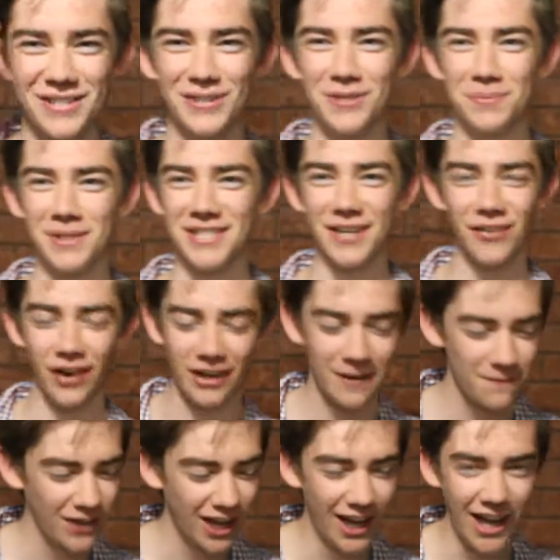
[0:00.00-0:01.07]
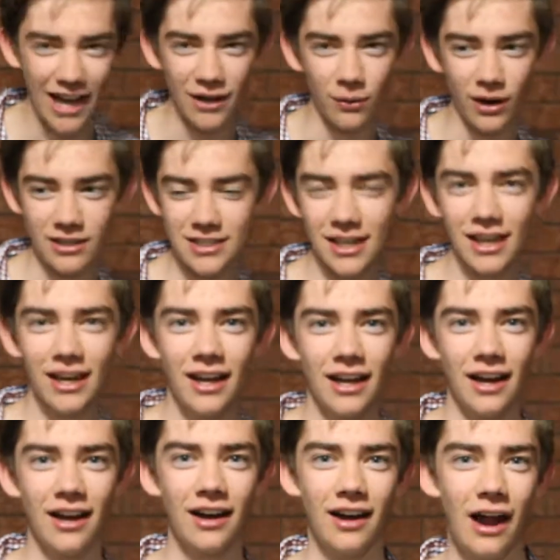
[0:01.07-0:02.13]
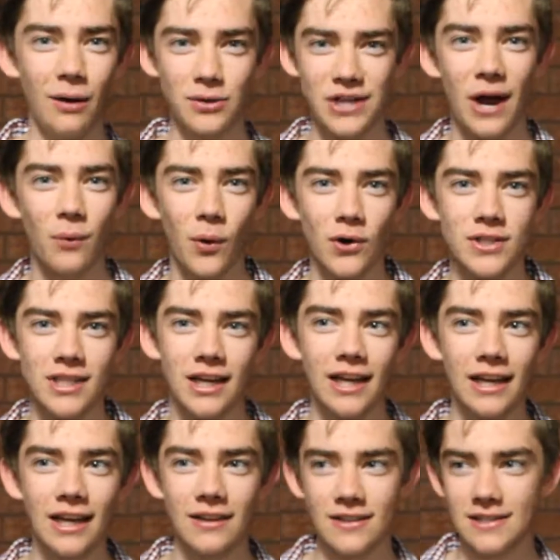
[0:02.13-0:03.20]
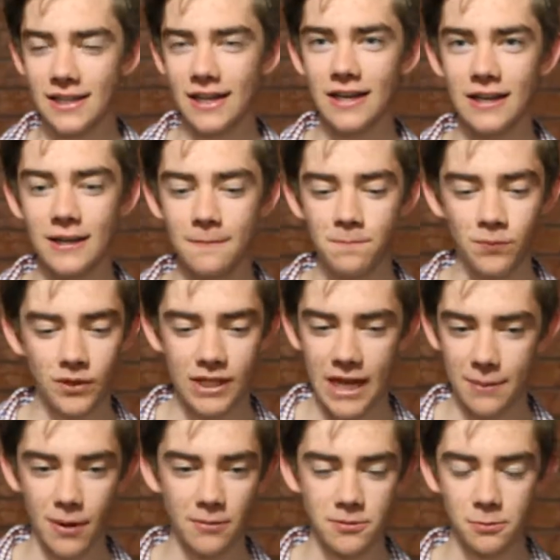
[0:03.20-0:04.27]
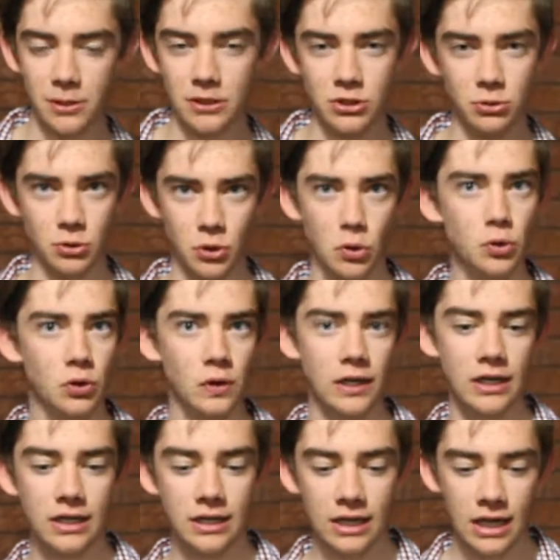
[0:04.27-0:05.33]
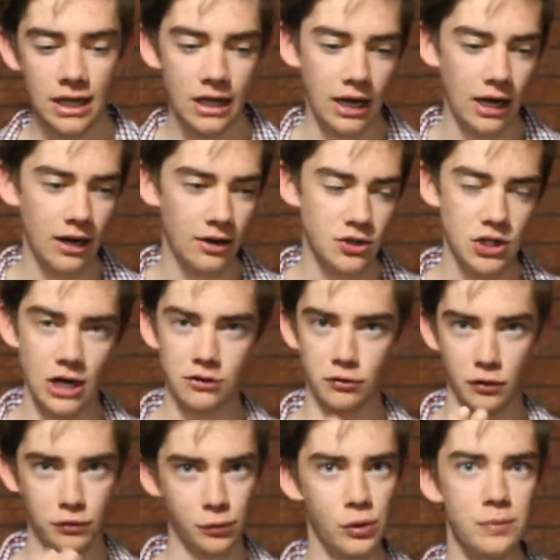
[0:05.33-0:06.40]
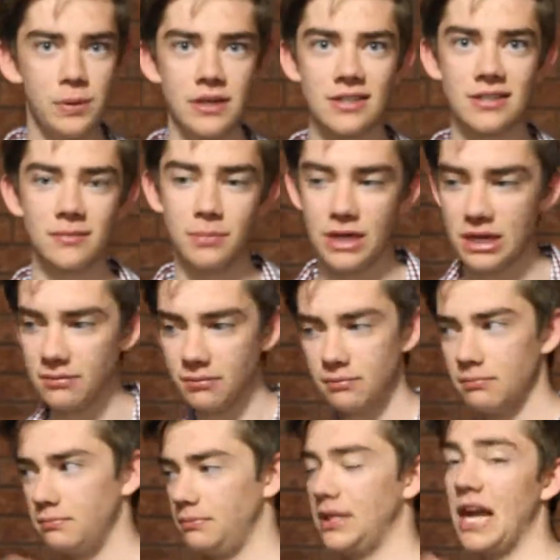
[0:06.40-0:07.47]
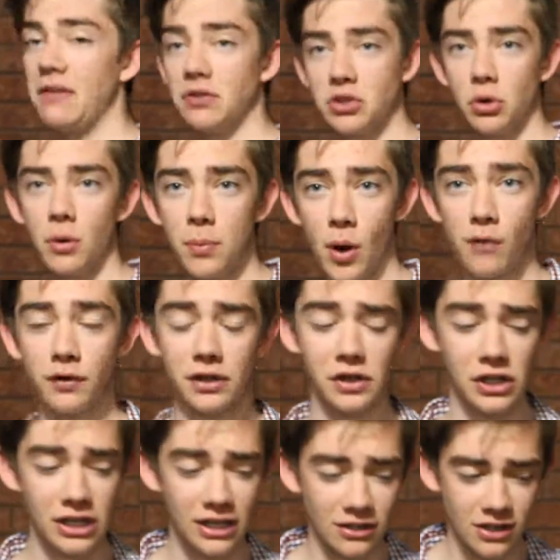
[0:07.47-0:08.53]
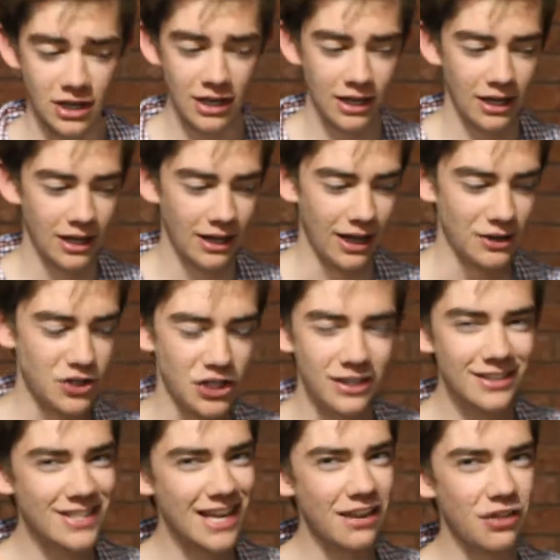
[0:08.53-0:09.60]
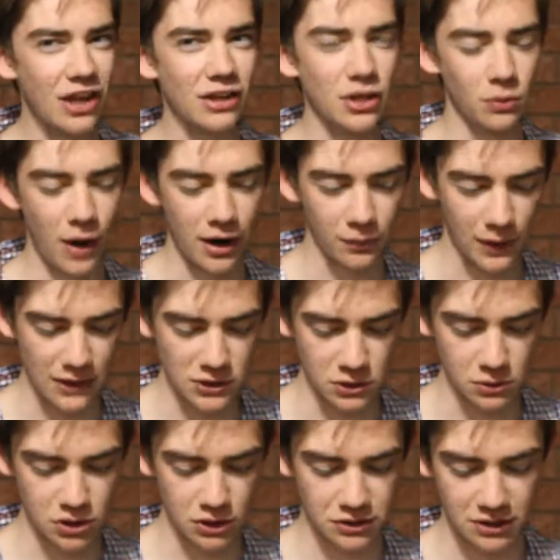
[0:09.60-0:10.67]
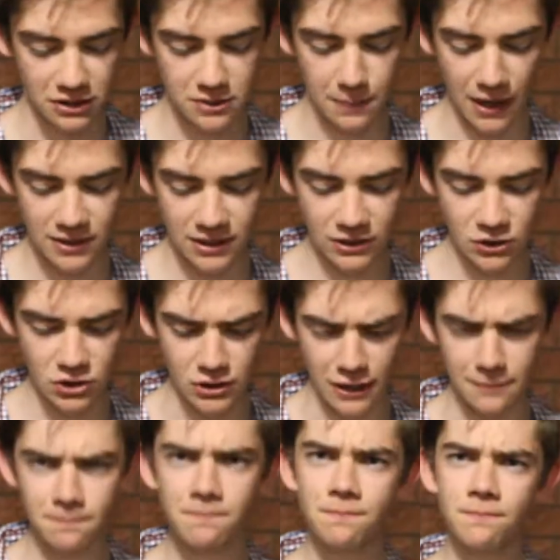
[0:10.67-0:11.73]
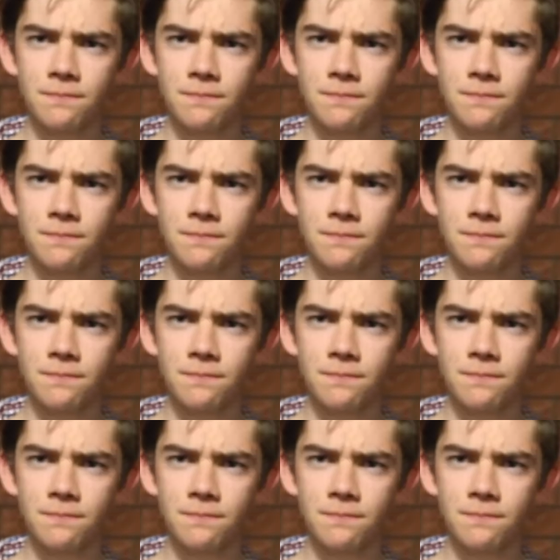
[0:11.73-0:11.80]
too specific. Anyways, I was at work today and this lady came up to me. She was an older lady. She asked for 3 pieces of meat, gave it to her perfectly, and she didn't say thank you right away. She was just inspecting it. She's like,